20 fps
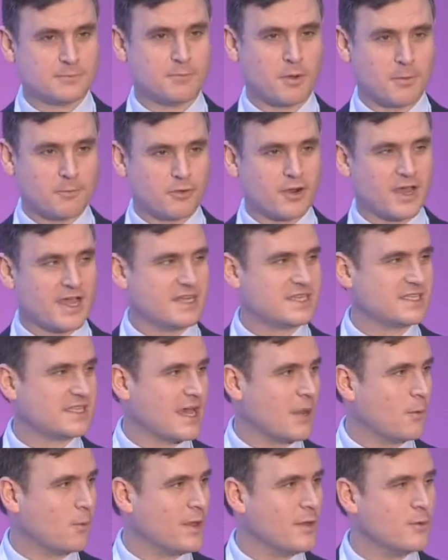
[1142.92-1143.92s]
But prior to
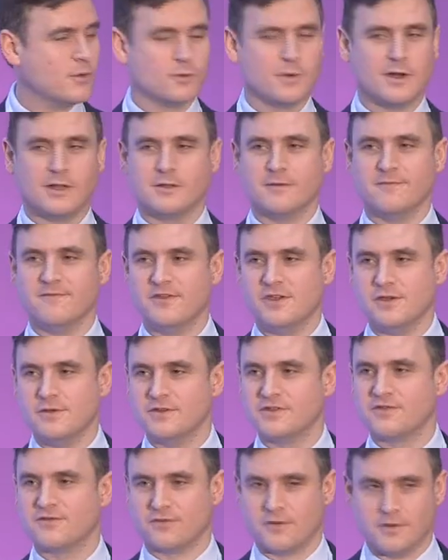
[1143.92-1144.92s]
that, we would welcome
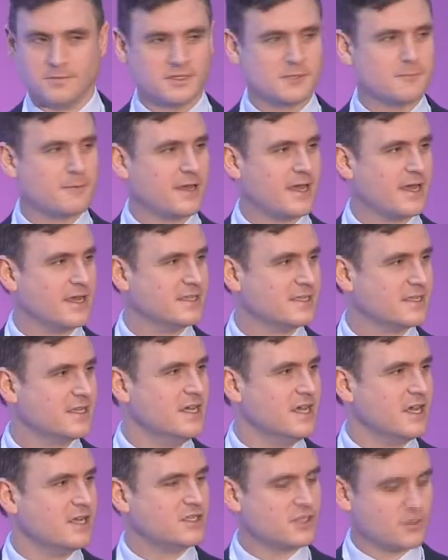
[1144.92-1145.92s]
views from suppliers
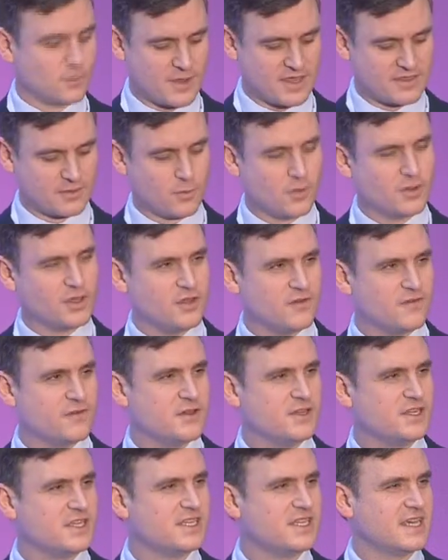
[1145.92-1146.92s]
as to whether what you've
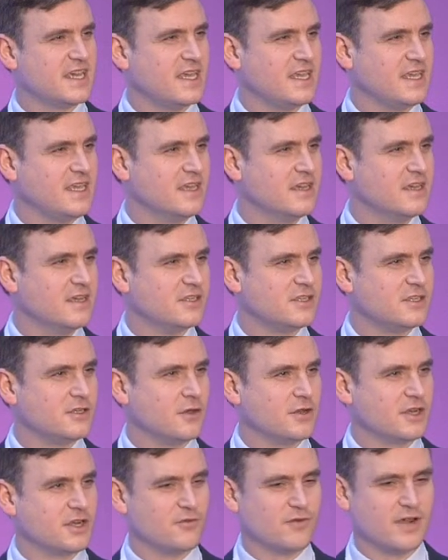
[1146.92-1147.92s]
heard today has
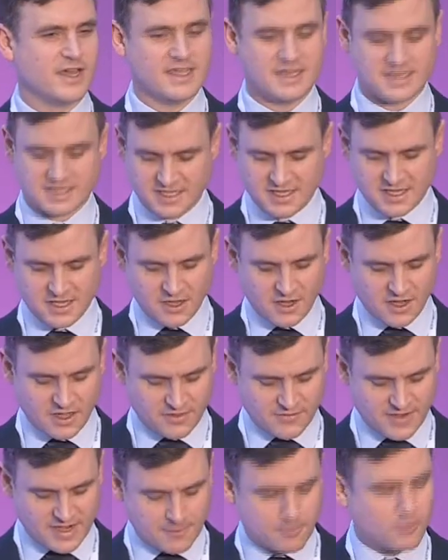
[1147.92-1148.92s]
got it right. Are
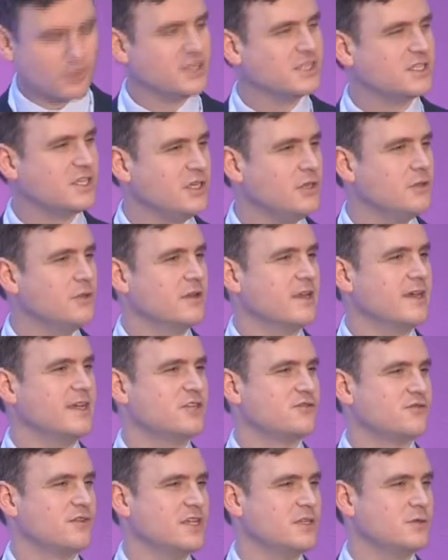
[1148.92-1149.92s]
there any points that you'd
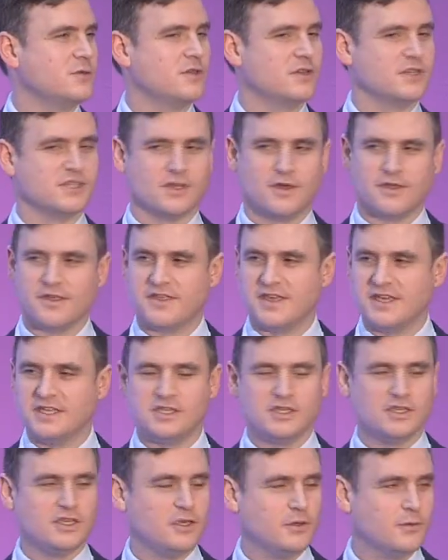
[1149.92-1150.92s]
like to raise with us? Are there
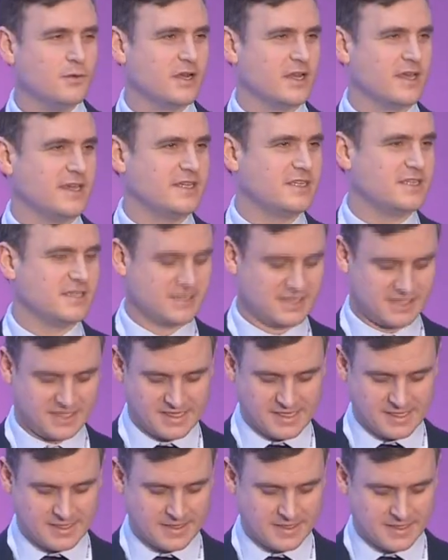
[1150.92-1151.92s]
things that you would like to
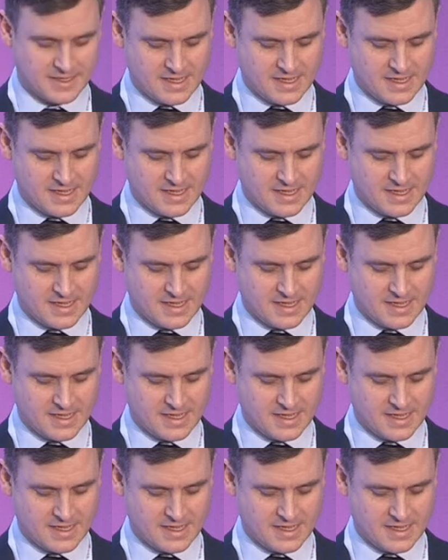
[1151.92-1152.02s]
see?